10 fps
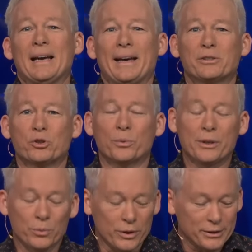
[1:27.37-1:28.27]
Acts
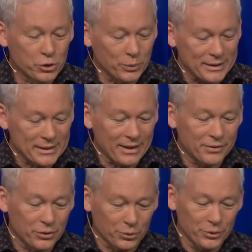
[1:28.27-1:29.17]
21,
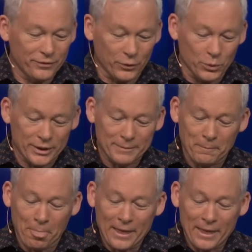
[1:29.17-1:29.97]
27 through 40.